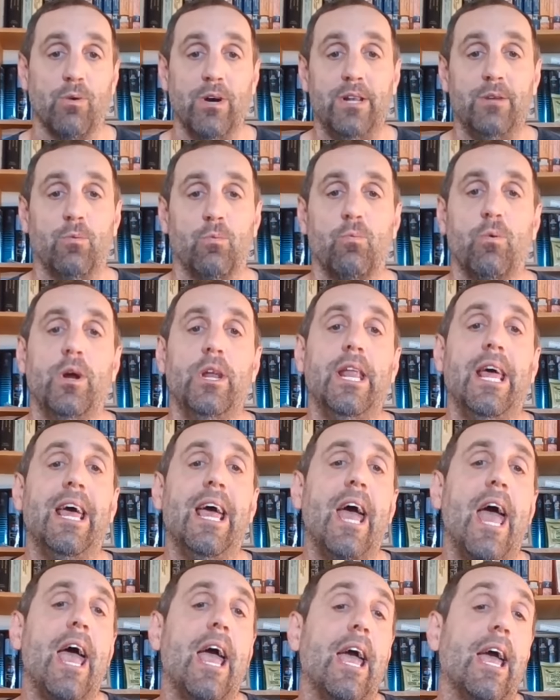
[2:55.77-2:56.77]
What
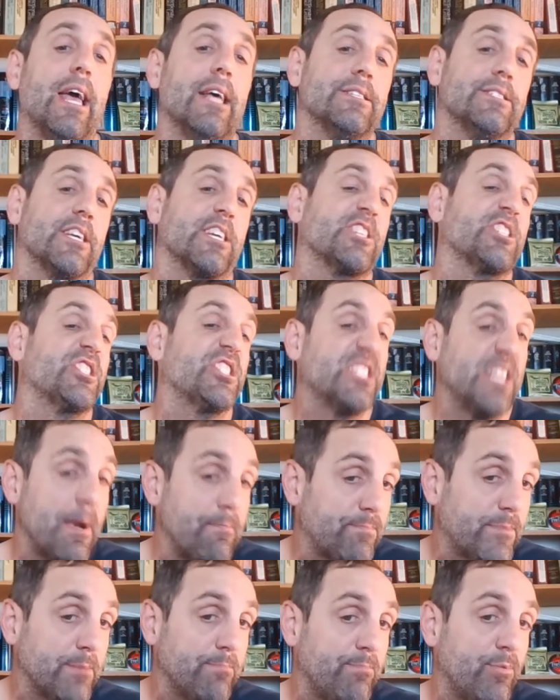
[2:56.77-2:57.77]
is
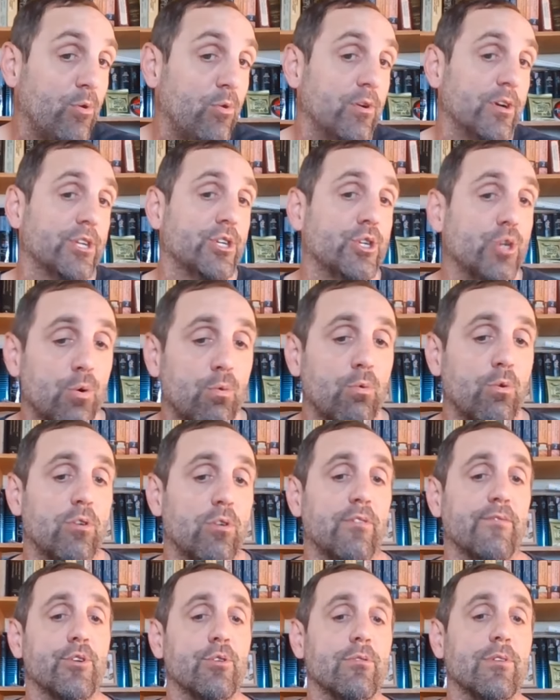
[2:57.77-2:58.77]
acceptable in your
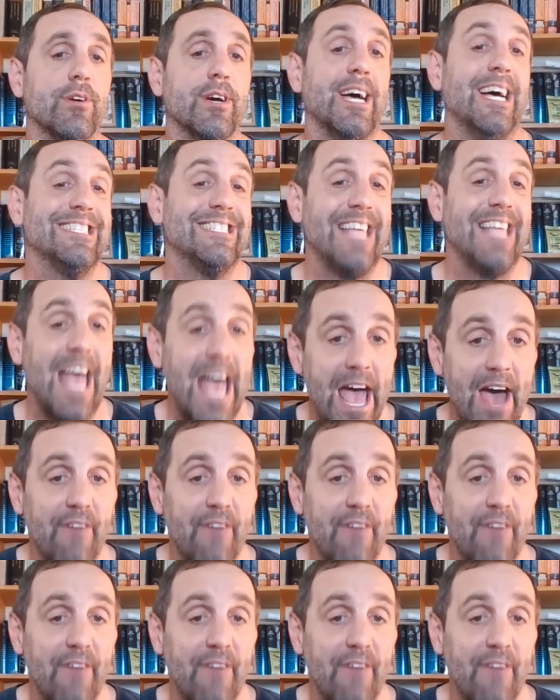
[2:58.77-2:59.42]
worldview as